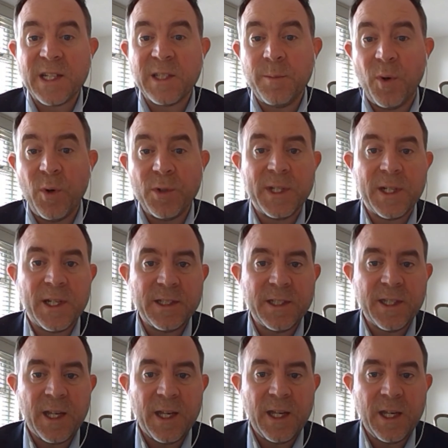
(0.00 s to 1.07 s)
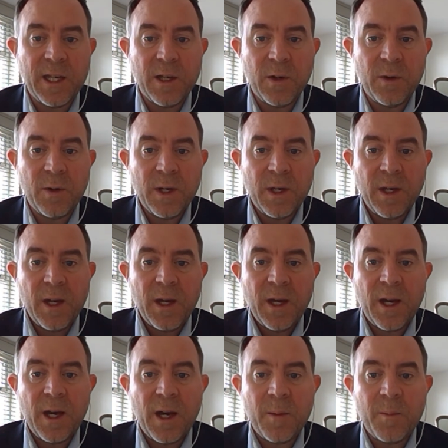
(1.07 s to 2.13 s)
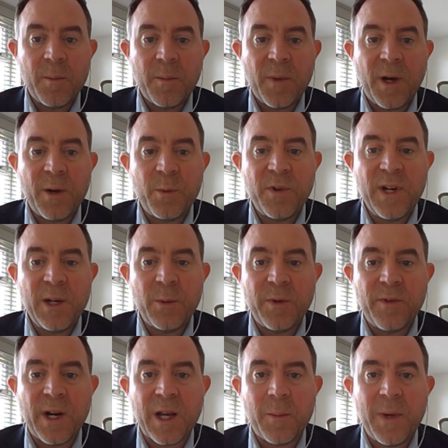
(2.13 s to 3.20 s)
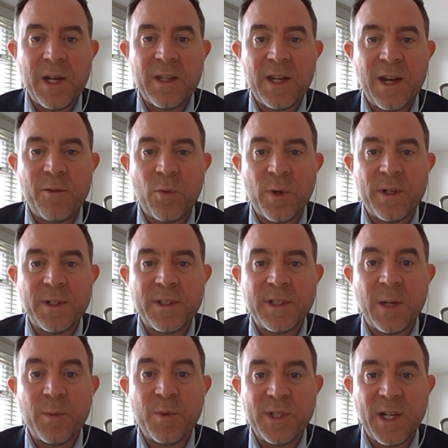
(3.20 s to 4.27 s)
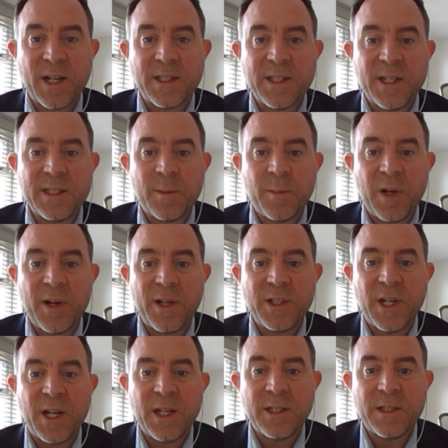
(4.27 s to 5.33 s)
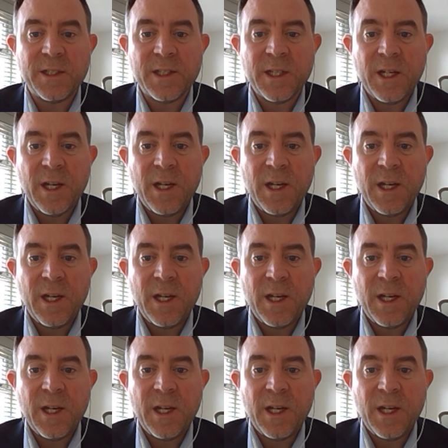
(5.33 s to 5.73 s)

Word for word: exporting into the E U. Um, I really would recommend that everyone double checks their supply chains